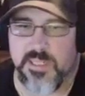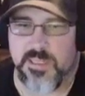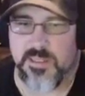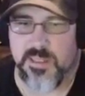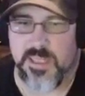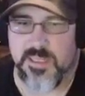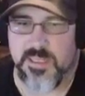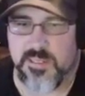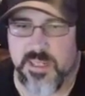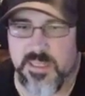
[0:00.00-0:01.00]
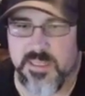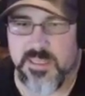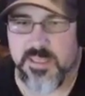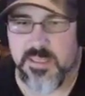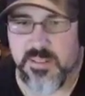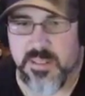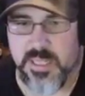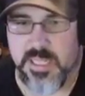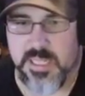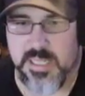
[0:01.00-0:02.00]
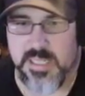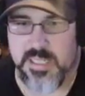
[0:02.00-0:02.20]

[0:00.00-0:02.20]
Still great. Still great. Yeah. Still great.